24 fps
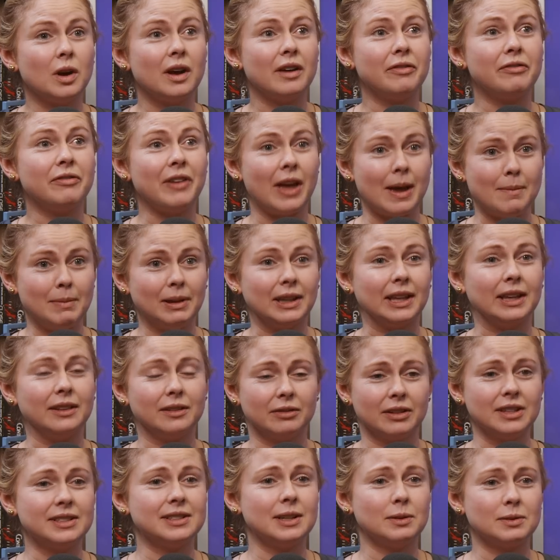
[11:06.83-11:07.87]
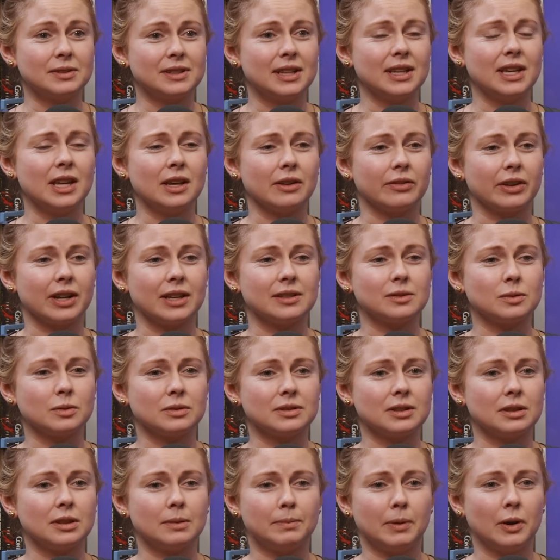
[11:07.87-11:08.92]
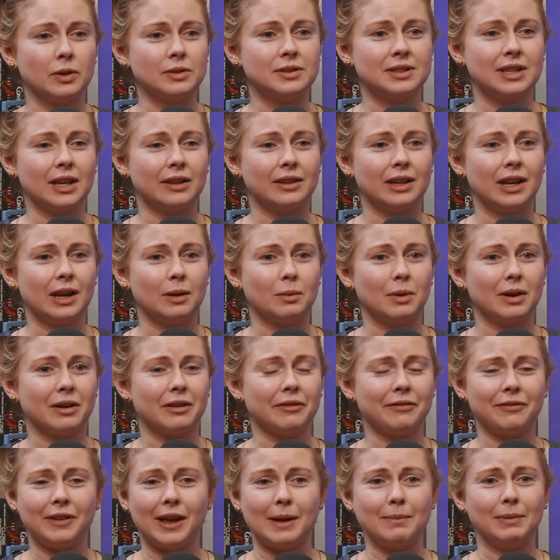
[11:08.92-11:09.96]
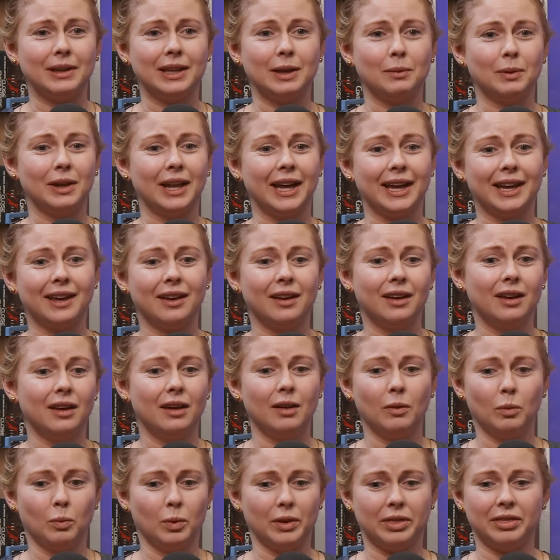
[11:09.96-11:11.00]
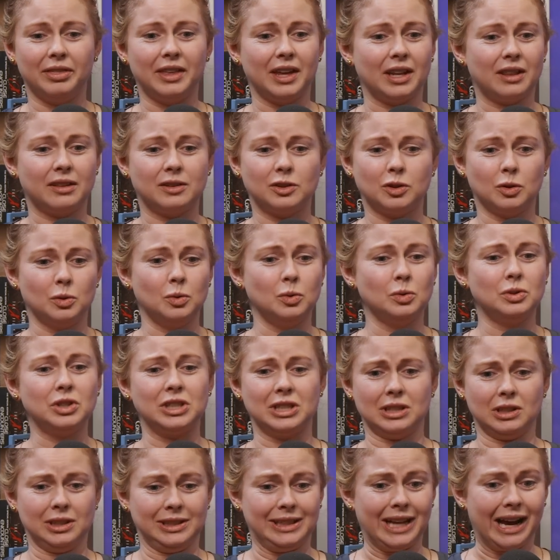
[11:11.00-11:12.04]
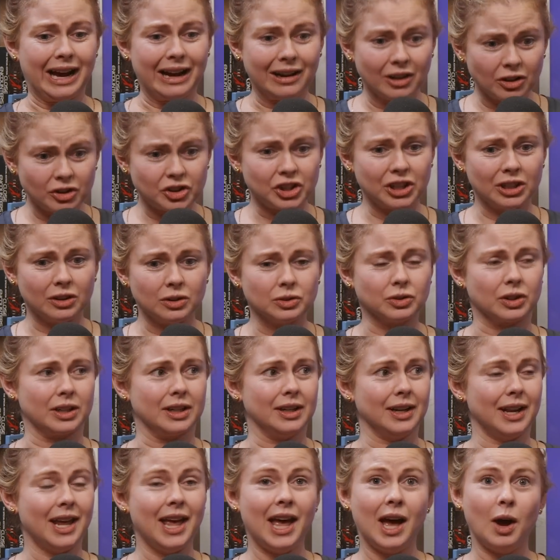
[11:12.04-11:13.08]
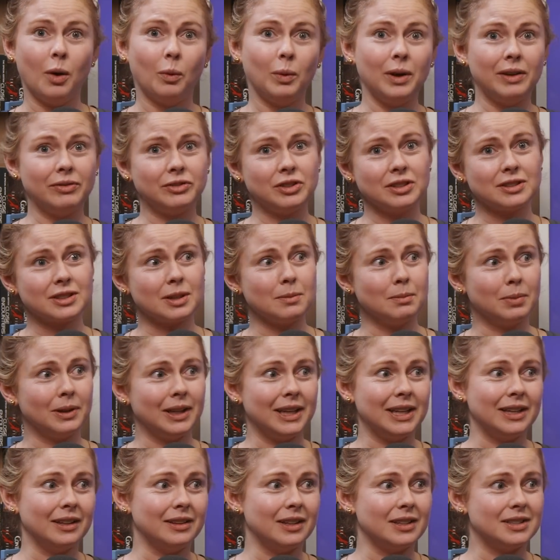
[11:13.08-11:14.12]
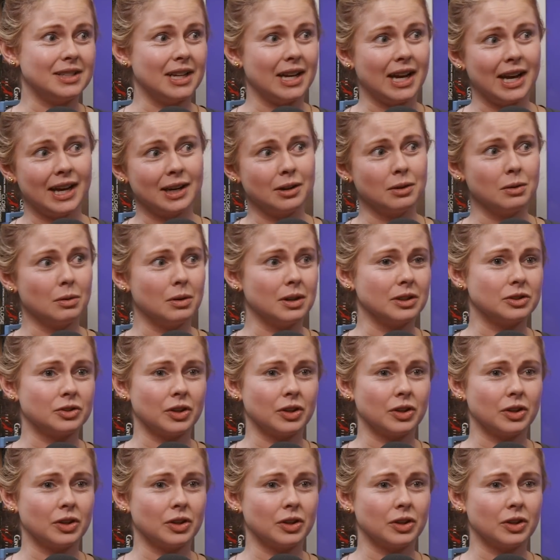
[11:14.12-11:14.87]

a family. The reason I was thinking of it, I saw a post the other day where a family were like, with their 2 young children, we've just completed the Te Araroa